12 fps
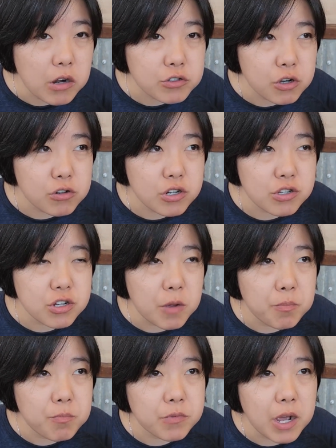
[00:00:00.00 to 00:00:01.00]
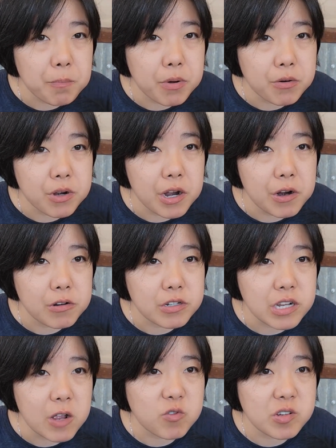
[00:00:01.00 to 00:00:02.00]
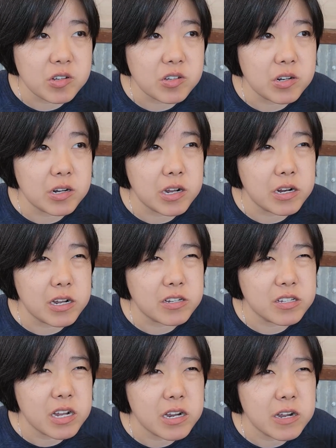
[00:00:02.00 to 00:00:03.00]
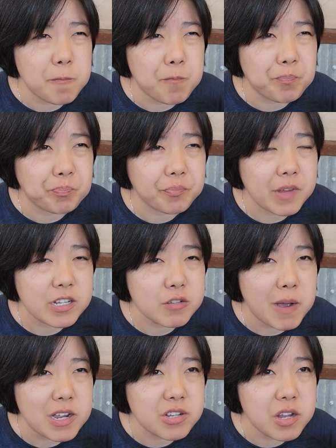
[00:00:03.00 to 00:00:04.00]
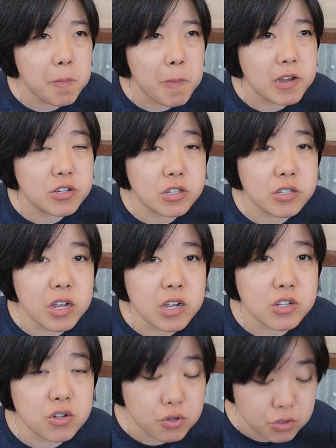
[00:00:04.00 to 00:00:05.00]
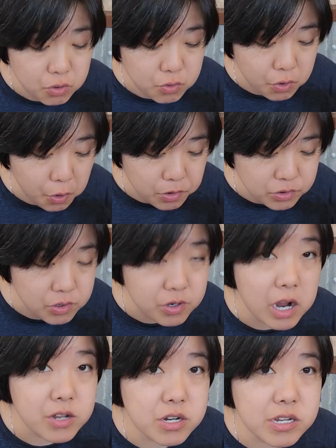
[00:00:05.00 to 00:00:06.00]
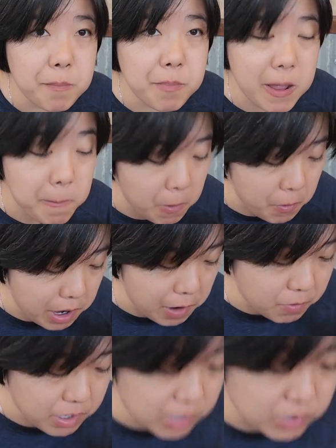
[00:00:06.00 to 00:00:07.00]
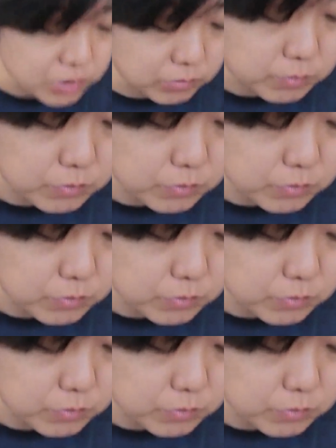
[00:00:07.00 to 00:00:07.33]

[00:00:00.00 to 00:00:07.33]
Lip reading: So it's just not potato, it's that seasoning. Like it's slightly spicy, but it tastes so good. So not just a plain potato taste.